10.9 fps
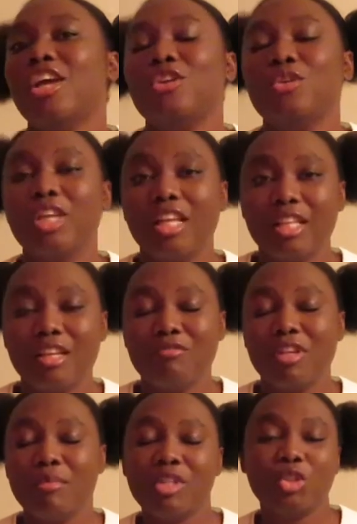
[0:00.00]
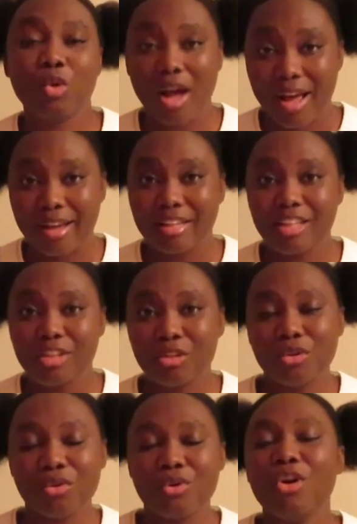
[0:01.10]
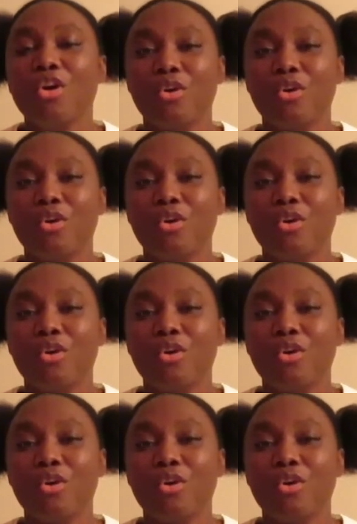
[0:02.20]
you can give them a try, you know,